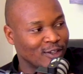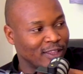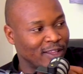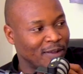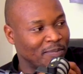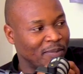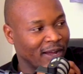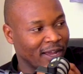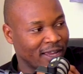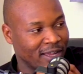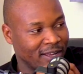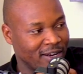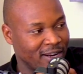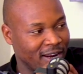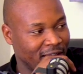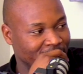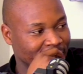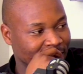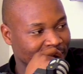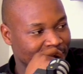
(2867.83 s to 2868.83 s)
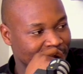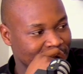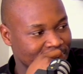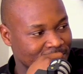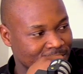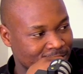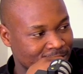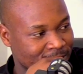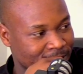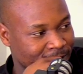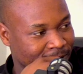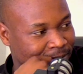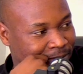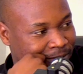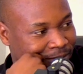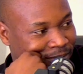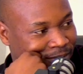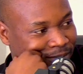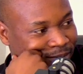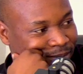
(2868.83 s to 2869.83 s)
on the market right now.
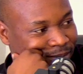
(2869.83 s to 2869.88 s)
Nine.